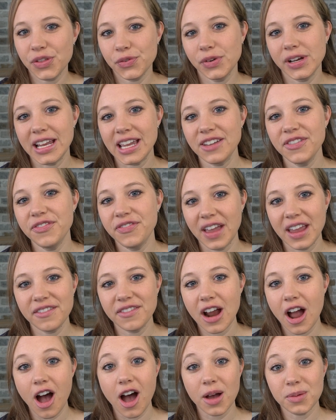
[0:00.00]
three
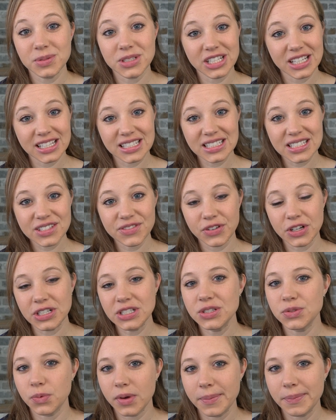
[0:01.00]
favorite options for
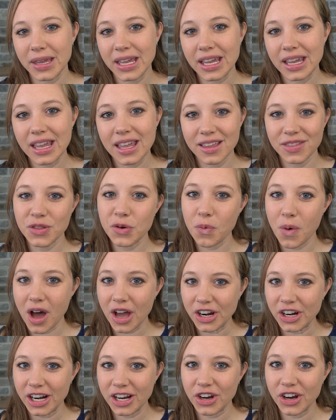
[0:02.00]
swimming in the
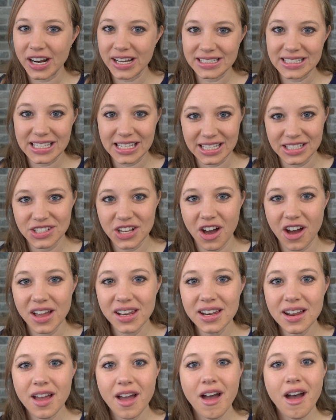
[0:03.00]
water at Grand
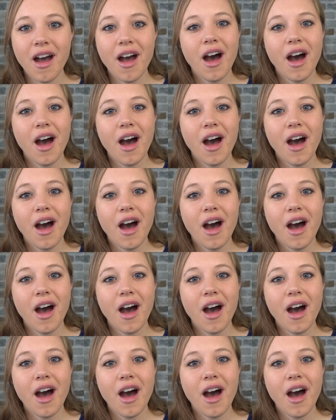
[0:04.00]
Teton.